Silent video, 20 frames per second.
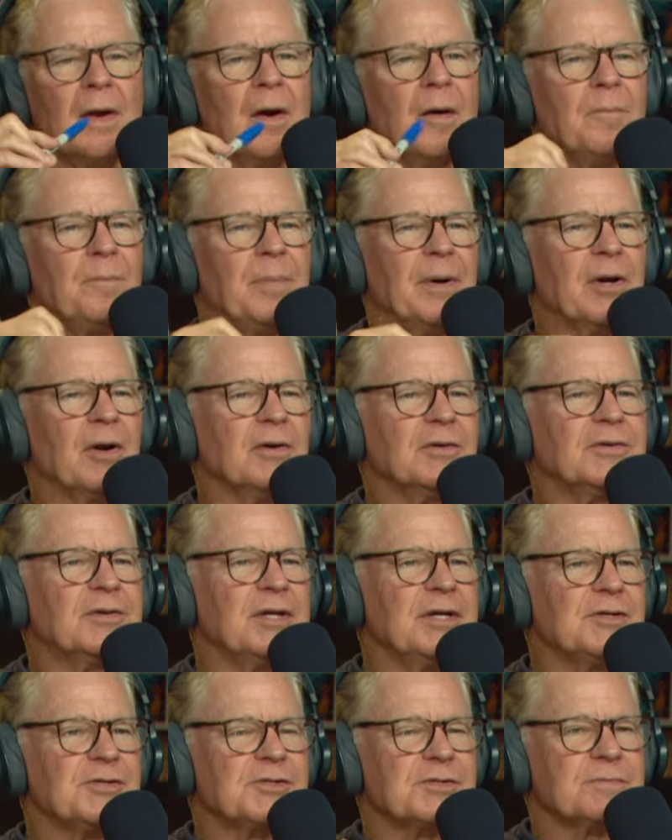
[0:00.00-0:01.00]
But aren't
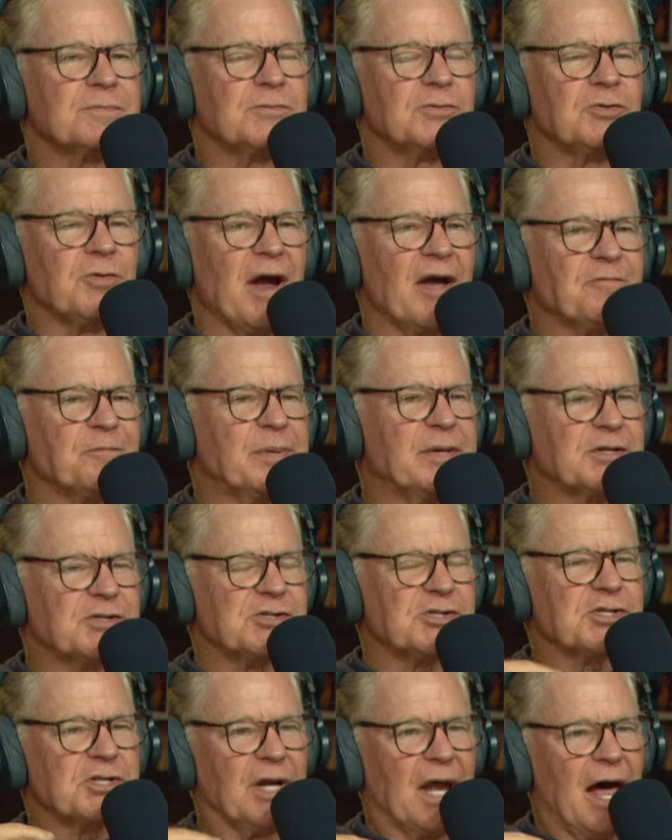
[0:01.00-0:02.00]
these draft picks
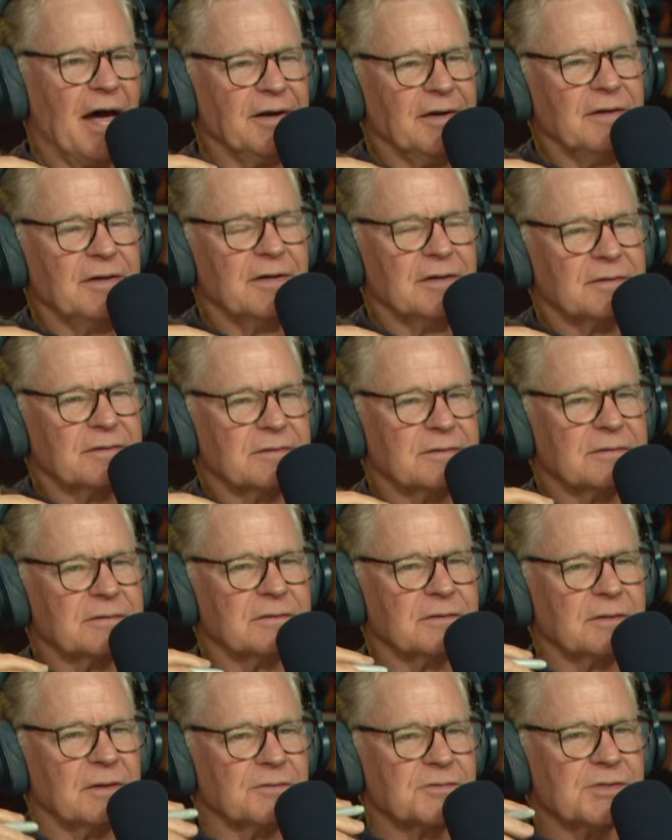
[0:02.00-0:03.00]
slotted?
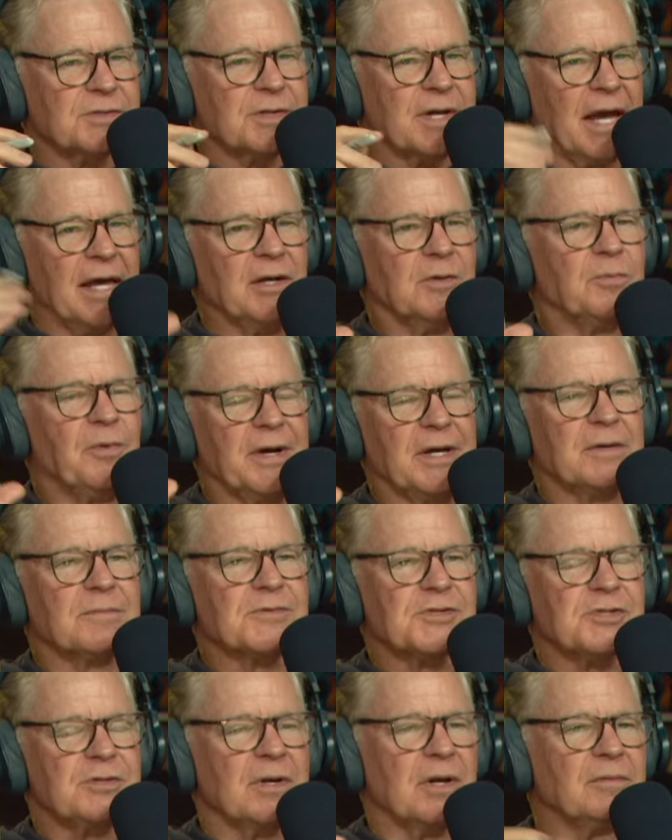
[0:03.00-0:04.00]
Does Caleb
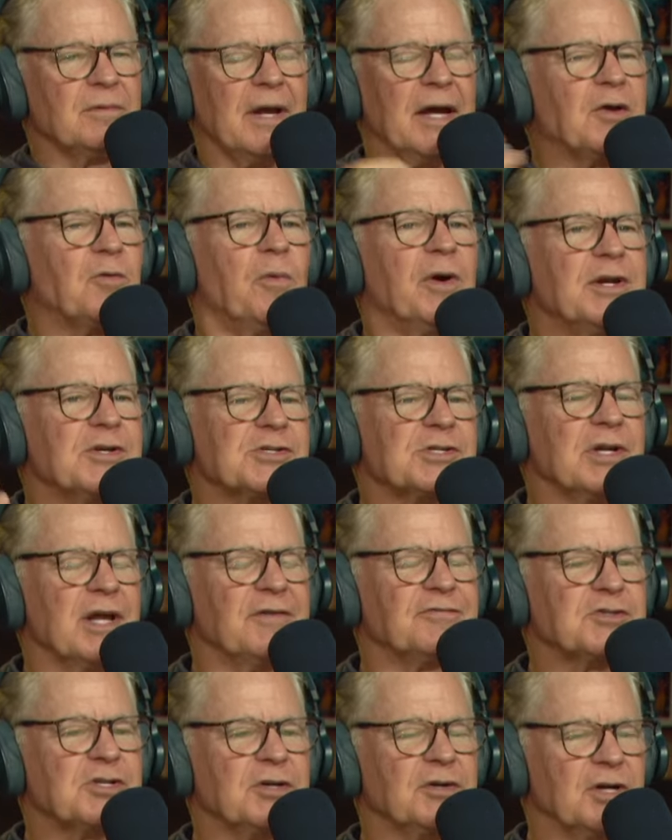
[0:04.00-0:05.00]
Williams like what is
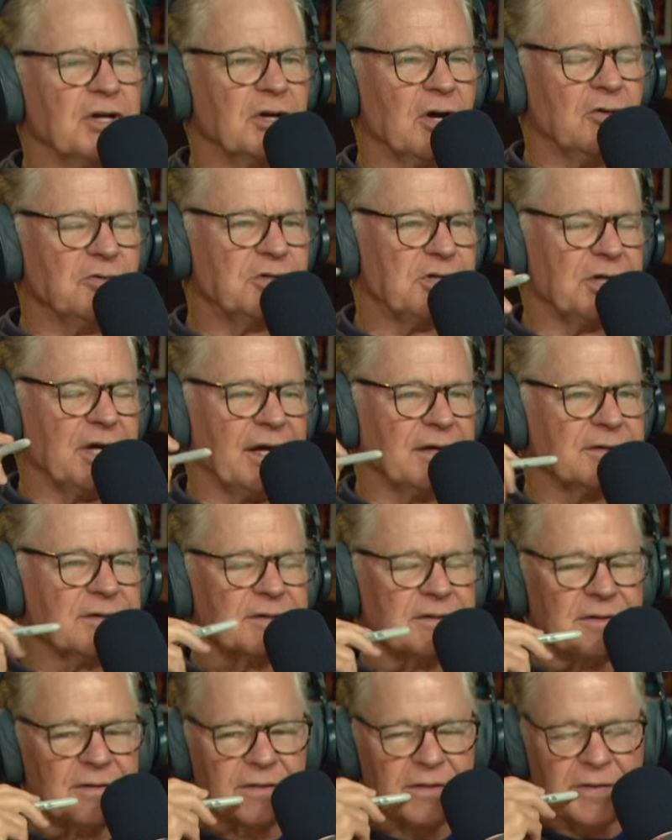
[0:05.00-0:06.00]
left to negotiate?
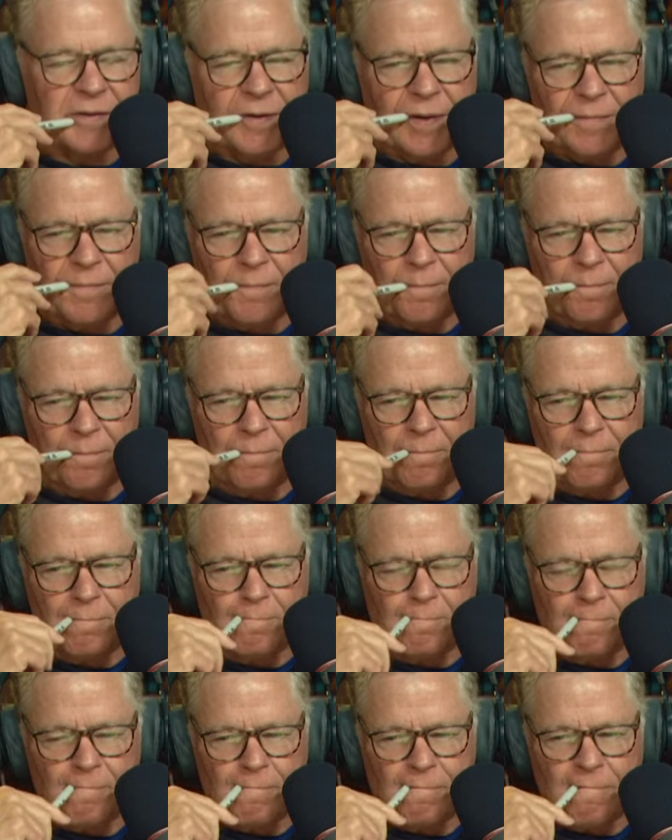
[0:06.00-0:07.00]

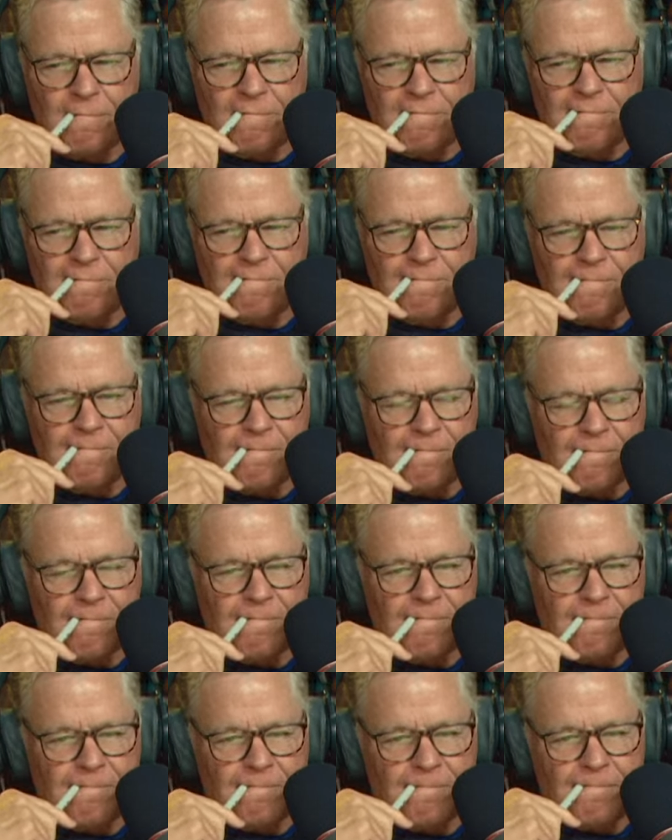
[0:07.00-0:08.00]
There's three things,
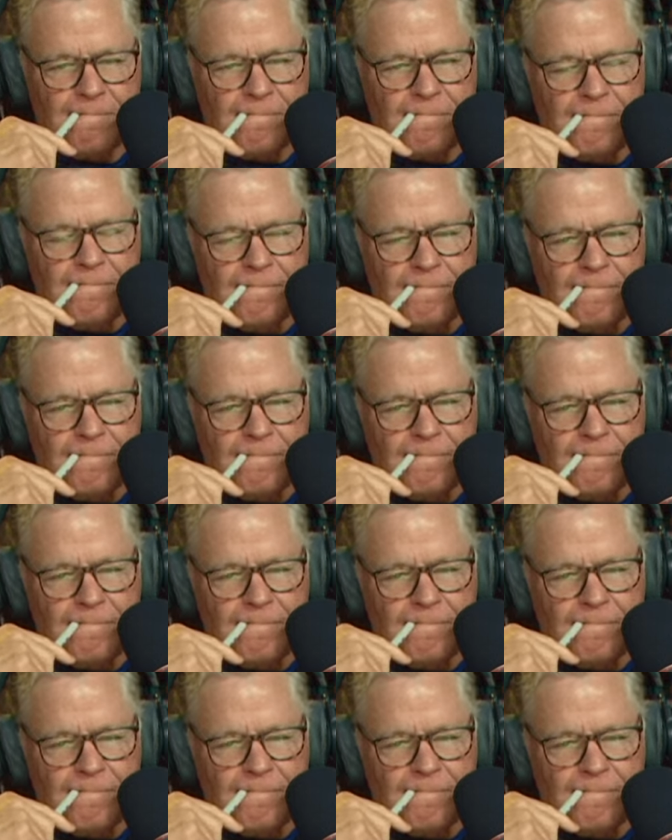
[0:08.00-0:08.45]
Dan. One,